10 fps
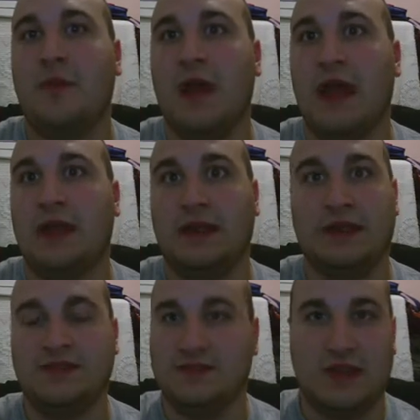and
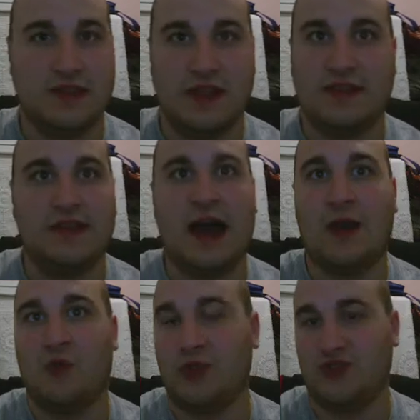he they did
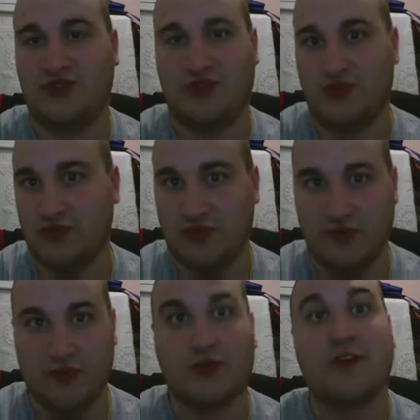not want to
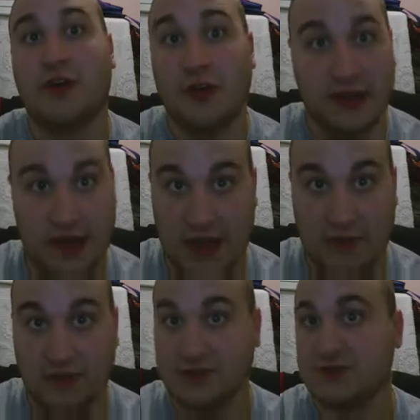reveal it yet.
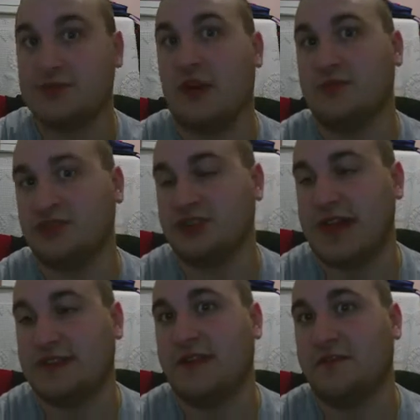Which so I'm sure
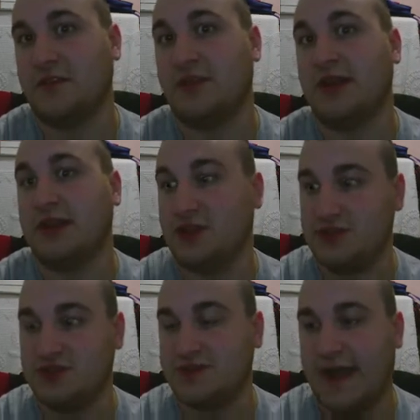that definitely played a
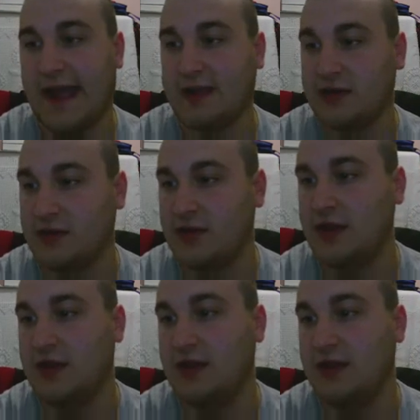huge factor
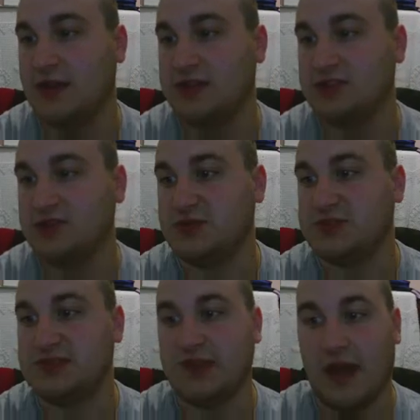into
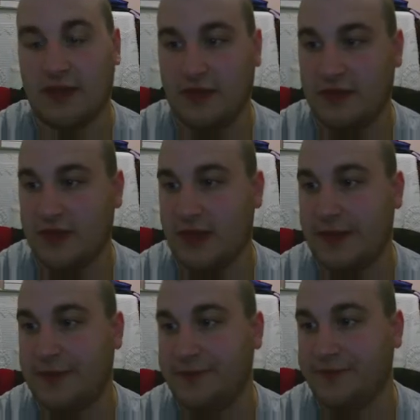his death.
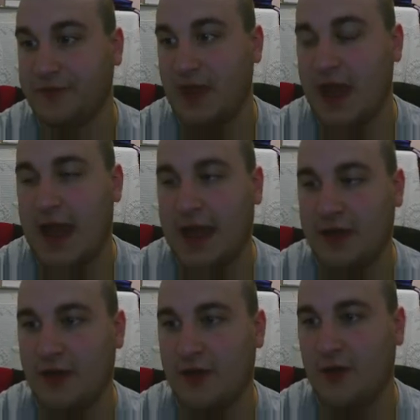Um, I
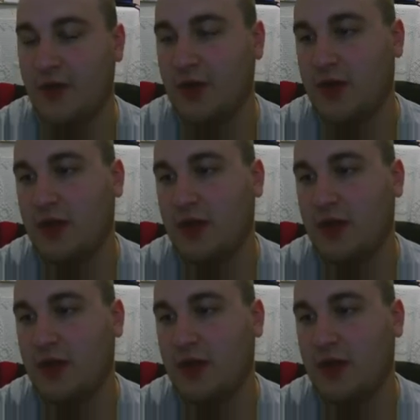know,